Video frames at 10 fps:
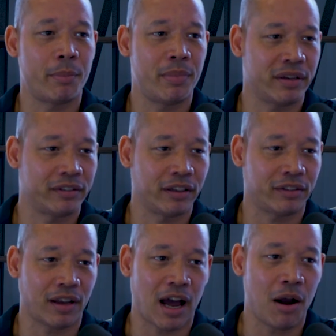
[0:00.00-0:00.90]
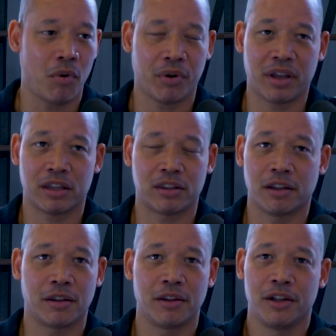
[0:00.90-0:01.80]
my business, I won't get
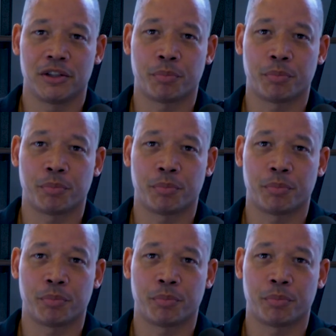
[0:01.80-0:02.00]
the